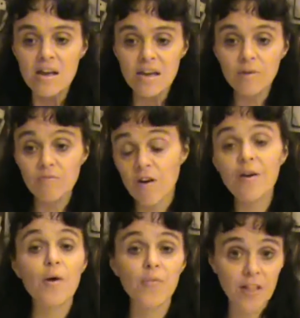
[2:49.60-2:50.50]
it
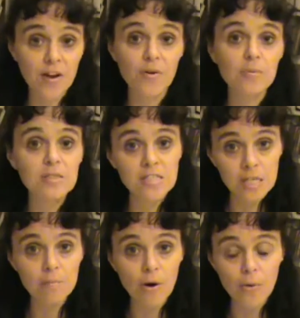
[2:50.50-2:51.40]
found out later it was
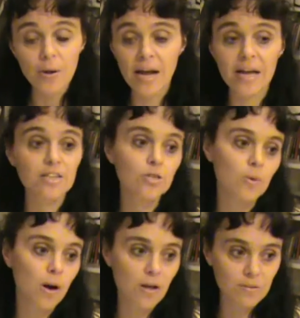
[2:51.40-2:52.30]
SIBO and I had to
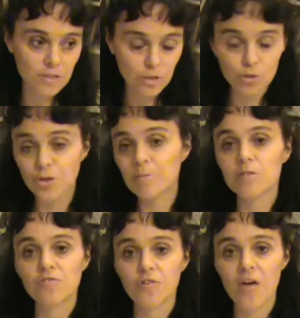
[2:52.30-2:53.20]
do all you know,
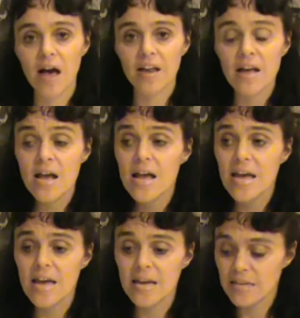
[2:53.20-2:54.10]
treatments for that.
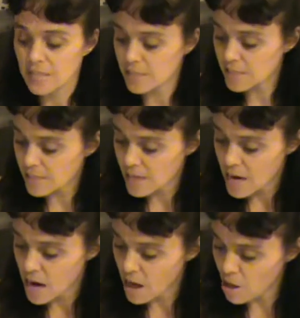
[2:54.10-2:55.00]
And,
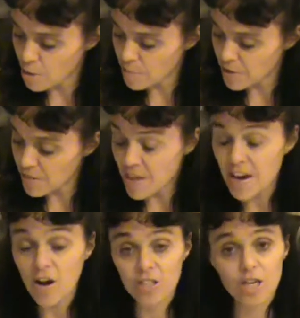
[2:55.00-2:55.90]
um, and
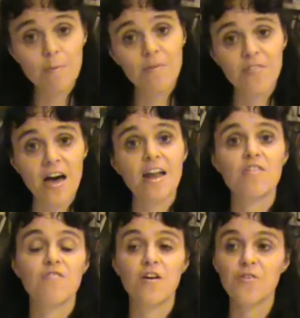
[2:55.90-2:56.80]
then on top of that,
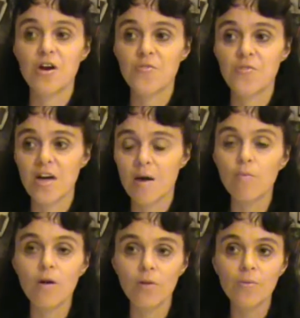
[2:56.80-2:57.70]
I found out that,
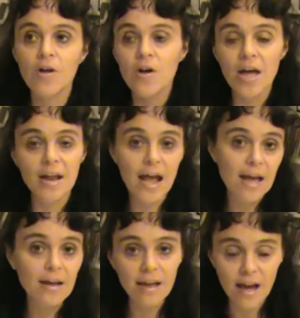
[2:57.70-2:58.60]
well, an
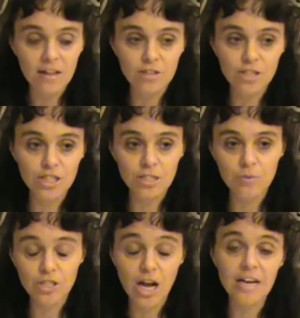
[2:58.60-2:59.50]
egg allergy,
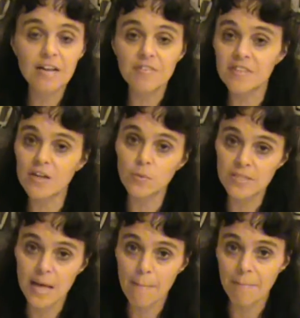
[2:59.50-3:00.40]
which I didn't even think was
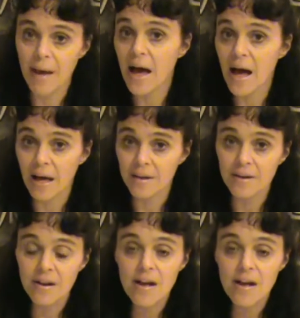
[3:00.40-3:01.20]
that bad,